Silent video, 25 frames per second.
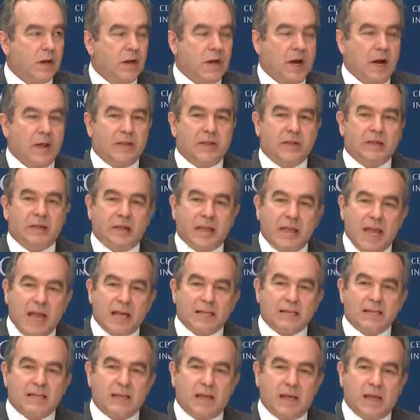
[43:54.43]
I think the
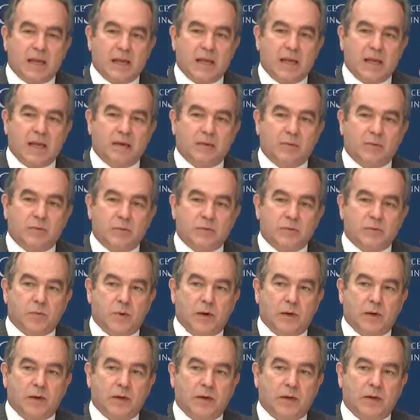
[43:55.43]
last decade was
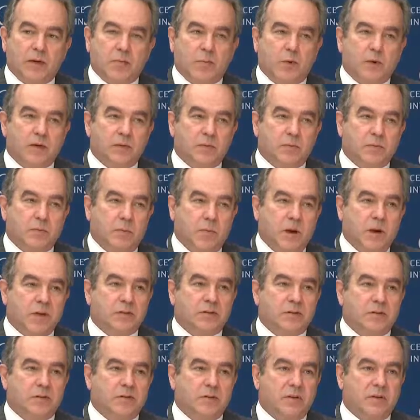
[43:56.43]
one in which
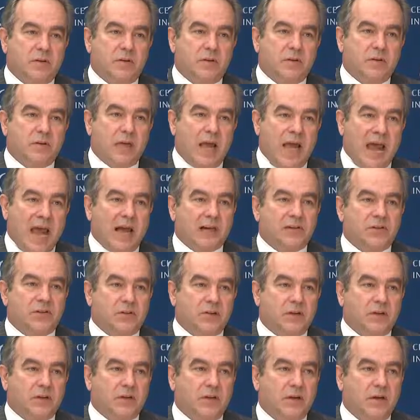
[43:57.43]
much of the
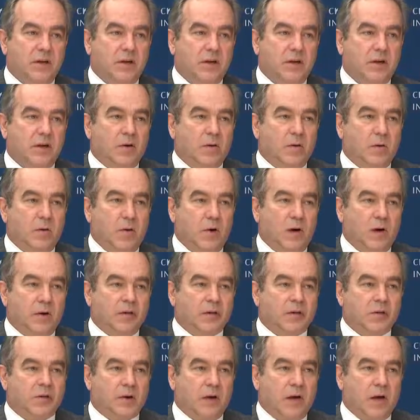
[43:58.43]
action
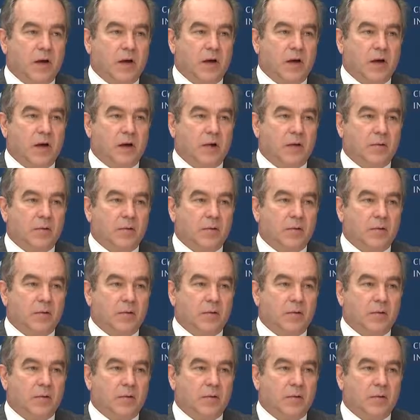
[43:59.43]
was uh,